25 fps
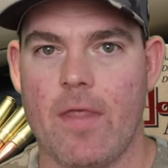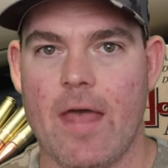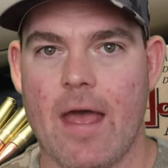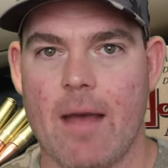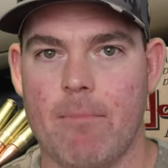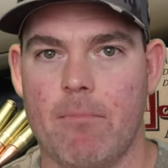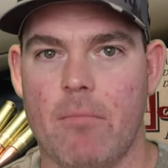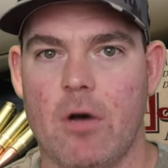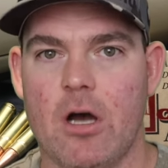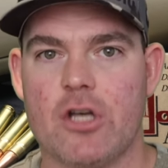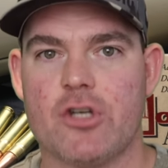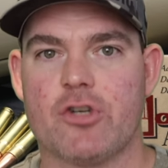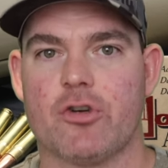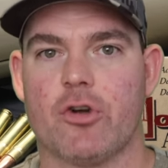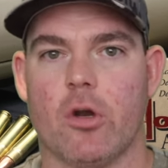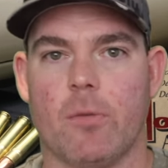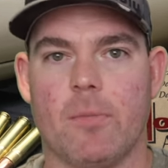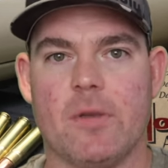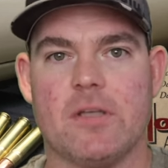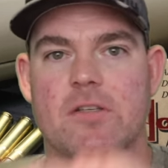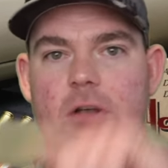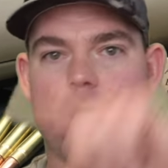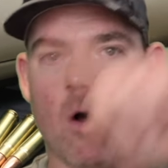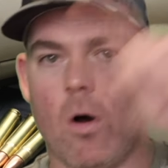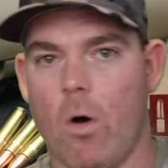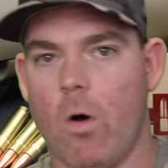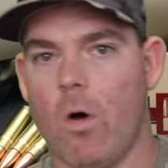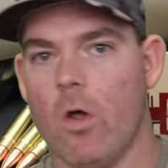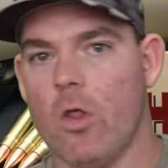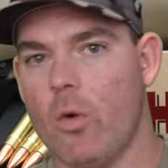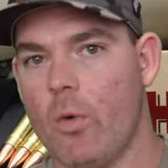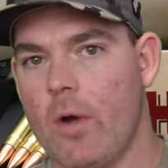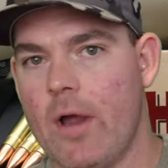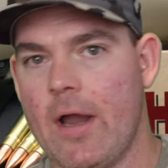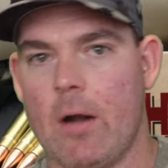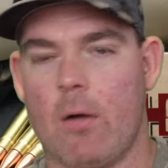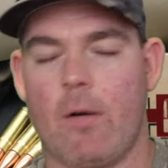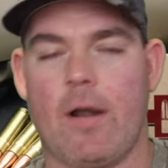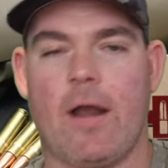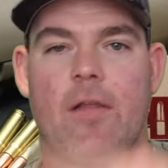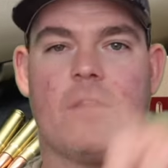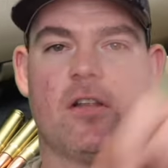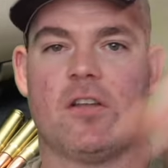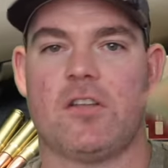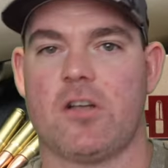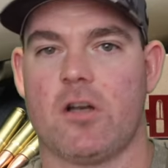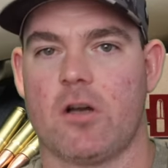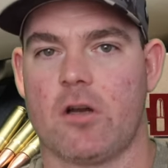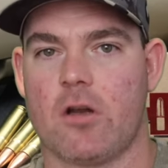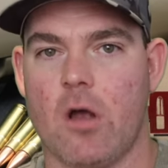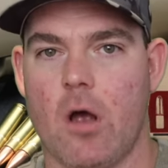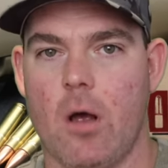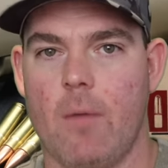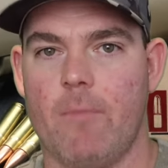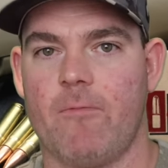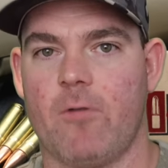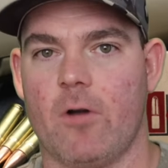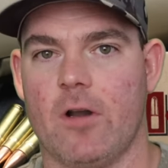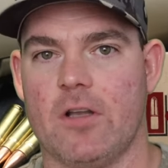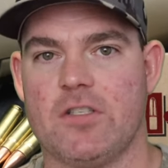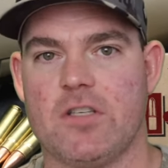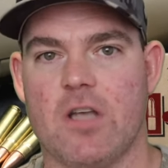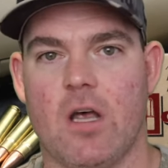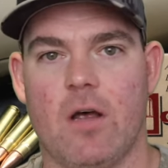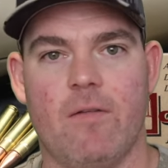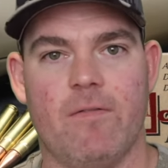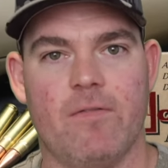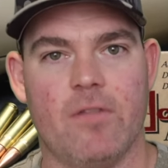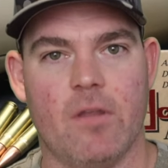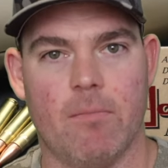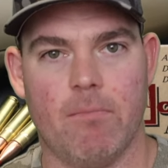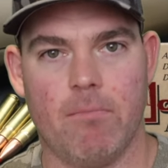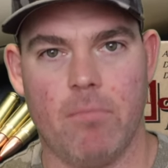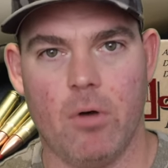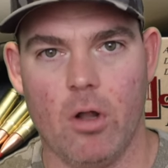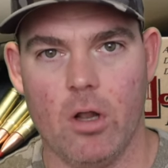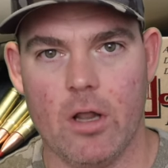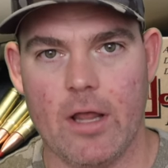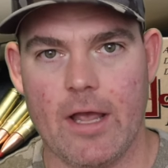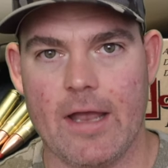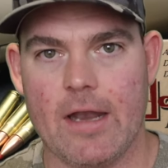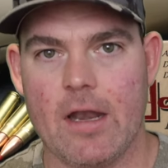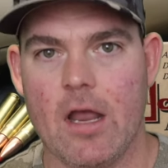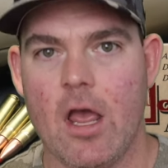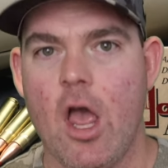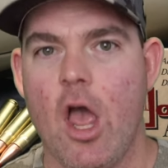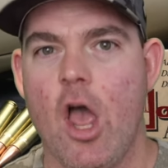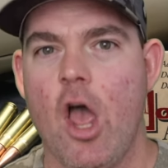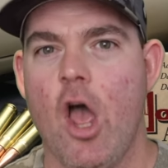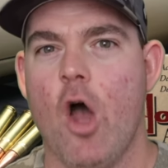that mushroom is all the way around the circumference of the bullet,